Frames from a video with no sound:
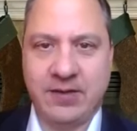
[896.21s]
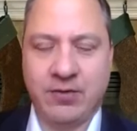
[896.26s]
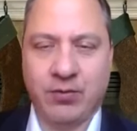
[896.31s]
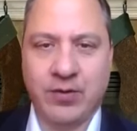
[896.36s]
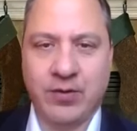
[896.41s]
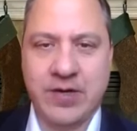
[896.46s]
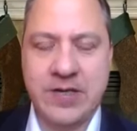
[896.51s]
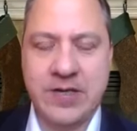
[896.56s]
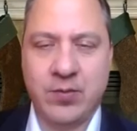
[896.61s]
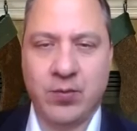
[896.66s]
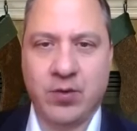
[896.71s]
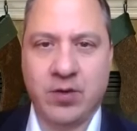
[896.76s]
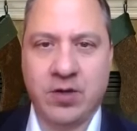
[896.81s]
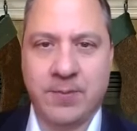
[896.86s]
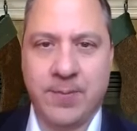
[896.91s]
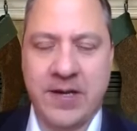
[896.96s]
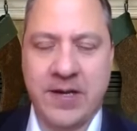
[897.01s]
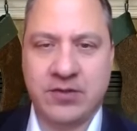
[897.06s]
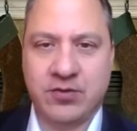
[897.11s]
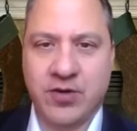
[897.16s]
great
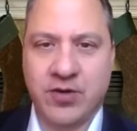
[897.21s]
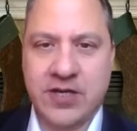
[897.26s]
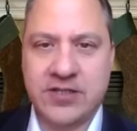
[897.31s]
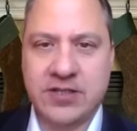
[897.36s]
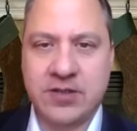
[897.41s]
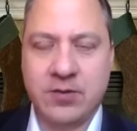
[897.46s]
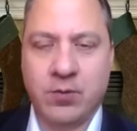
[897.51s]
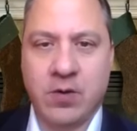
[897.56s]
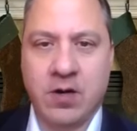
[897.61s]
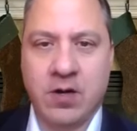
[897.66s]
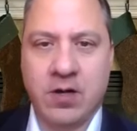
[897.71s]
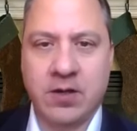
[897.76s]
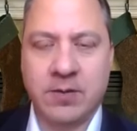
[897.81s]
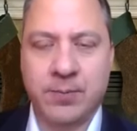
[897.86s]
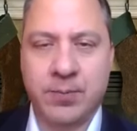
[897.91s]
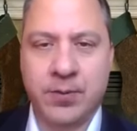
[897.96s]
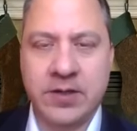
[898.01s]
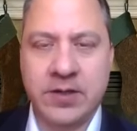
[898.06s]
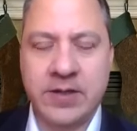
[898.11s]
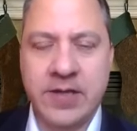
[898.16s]
work by Tracy Wong
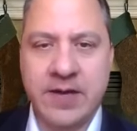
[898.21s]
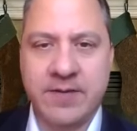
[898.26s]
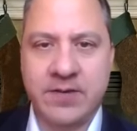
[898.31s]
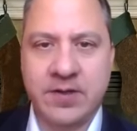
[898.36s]
putting that